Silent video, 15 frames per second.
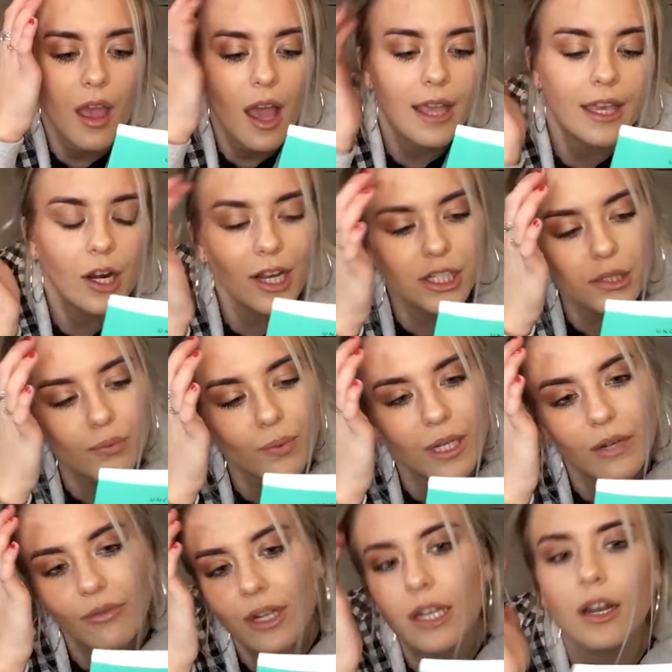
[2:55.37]
Again, I just
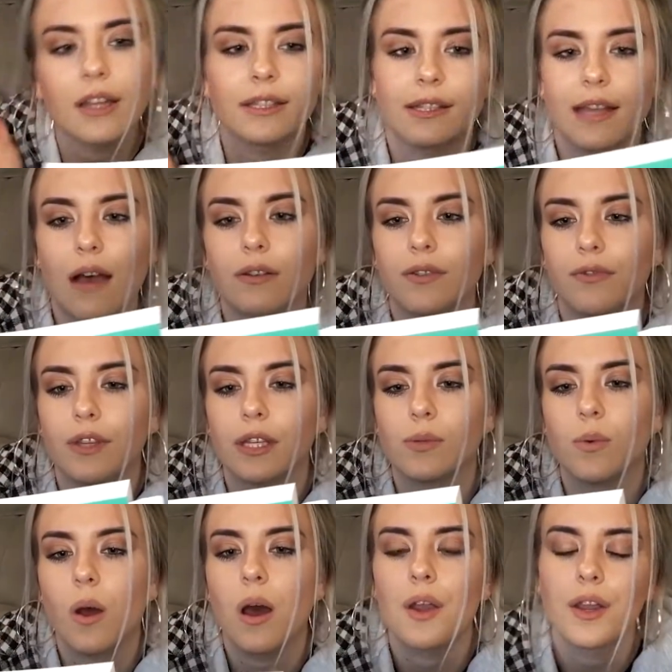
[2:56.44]
really, really like the sound of this
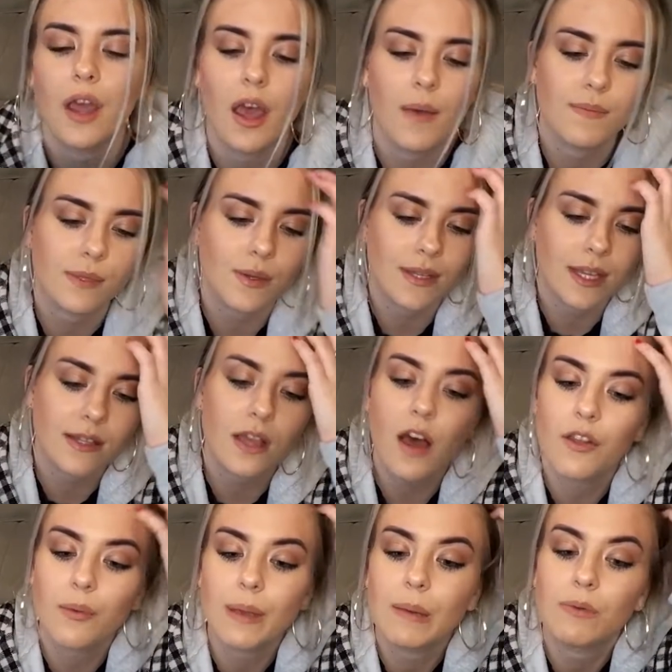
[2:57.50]
one. So it says,
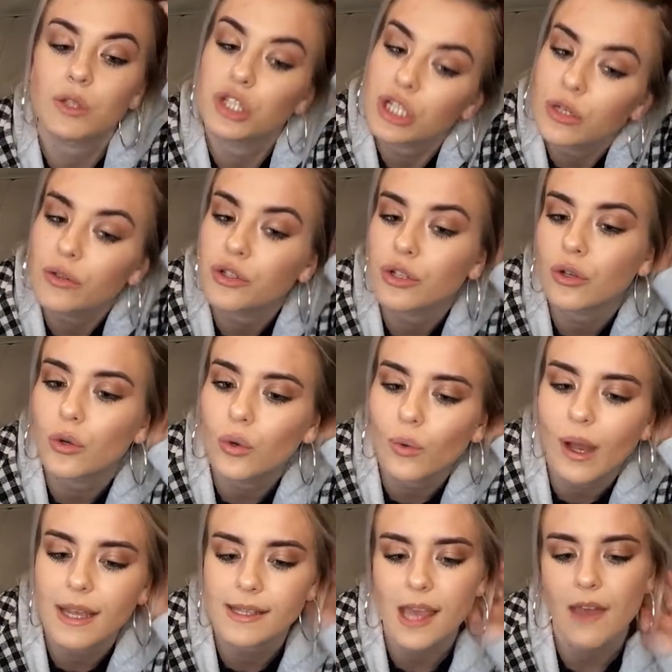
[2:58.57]
other people's children,
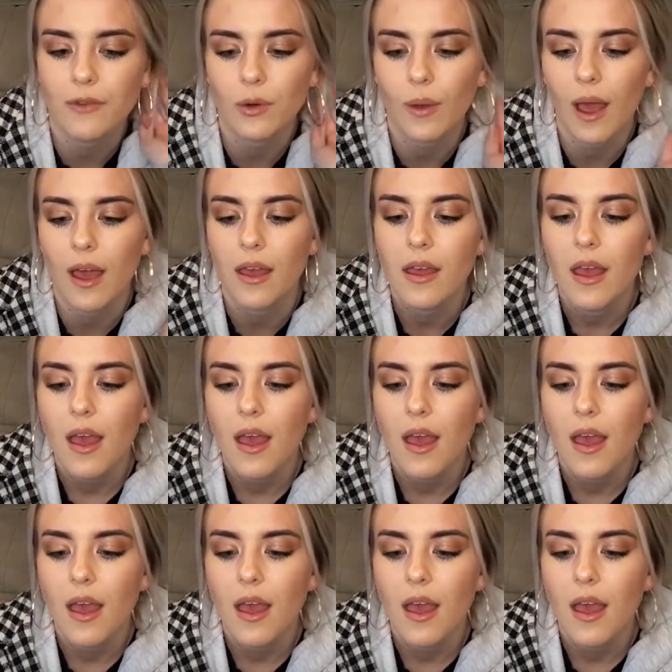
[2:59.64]
always, everywhere.